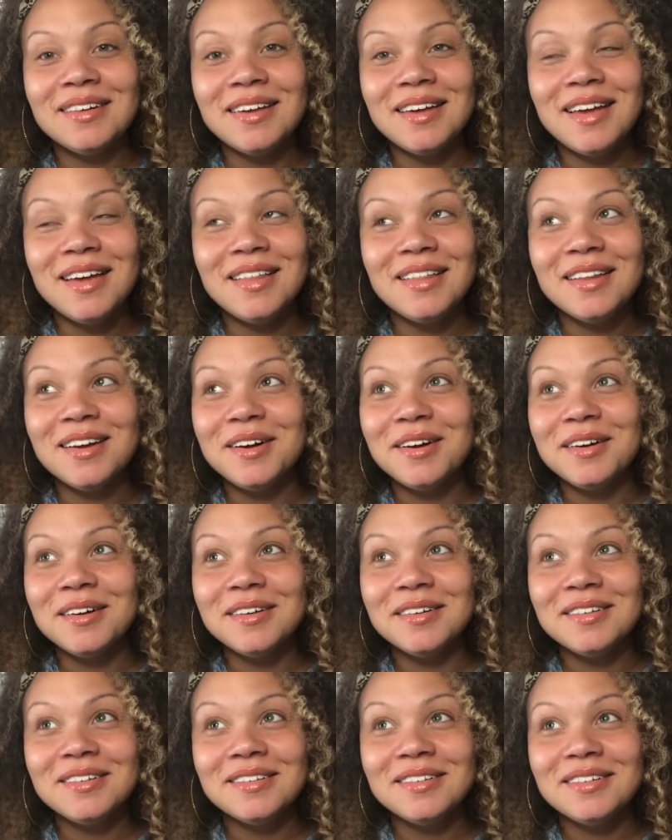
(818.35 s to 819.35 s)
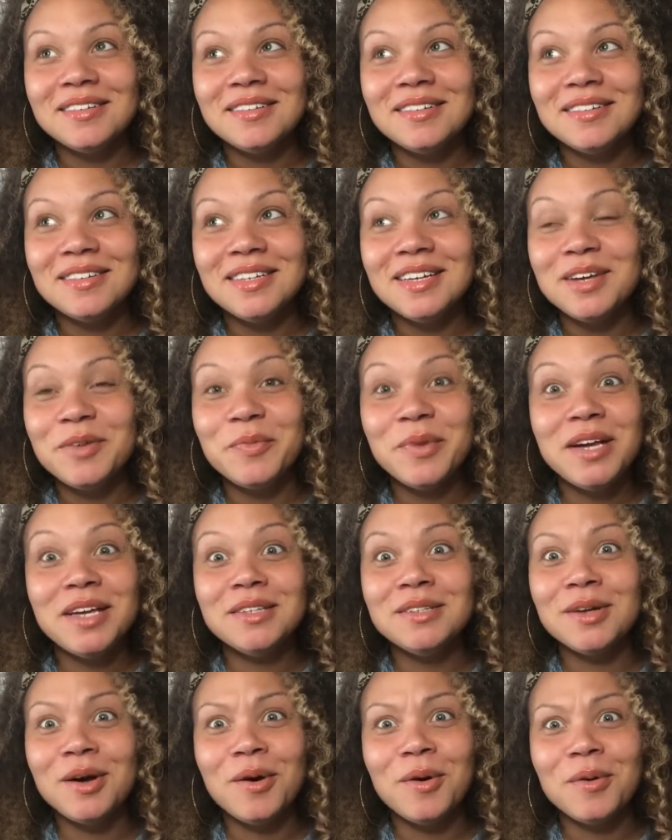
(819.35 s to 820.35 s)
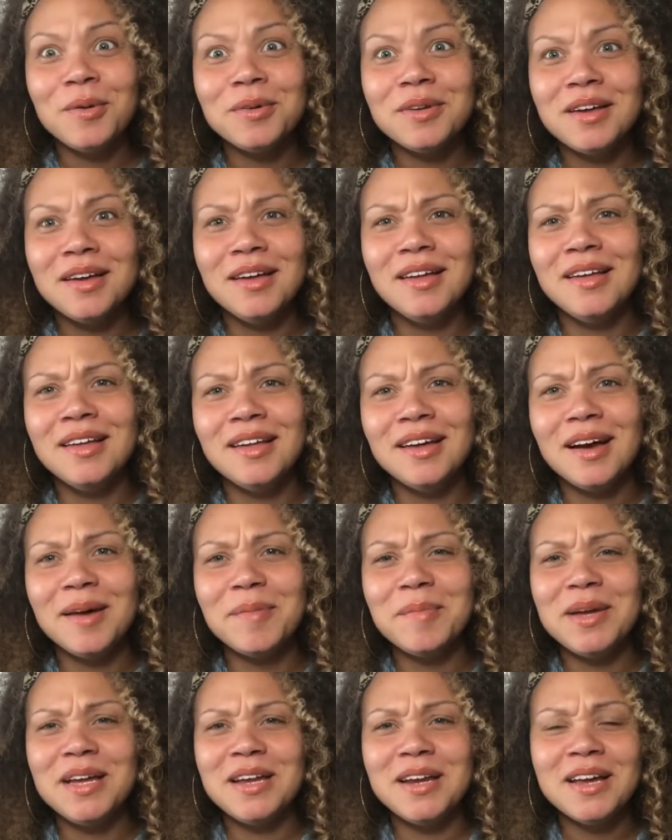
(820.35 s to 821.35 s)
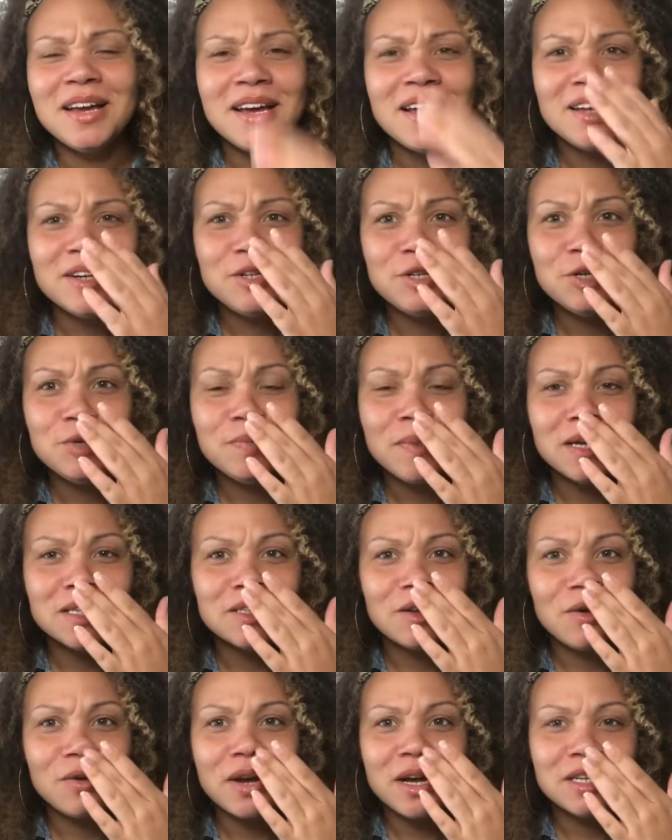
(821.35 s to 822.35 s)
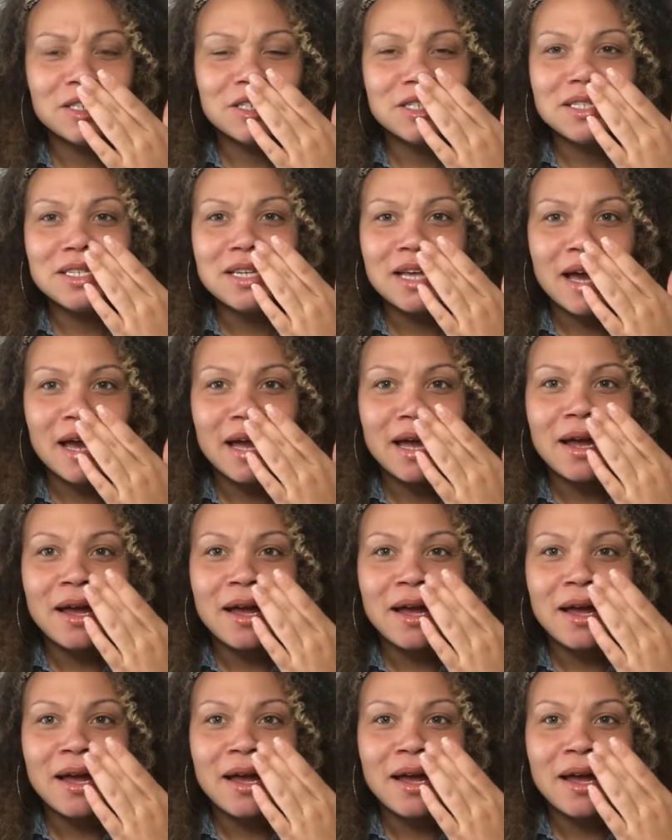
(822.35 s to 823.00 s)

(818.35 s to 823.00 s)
And they're 10 weeks old. I mean, 2 months old, I should say.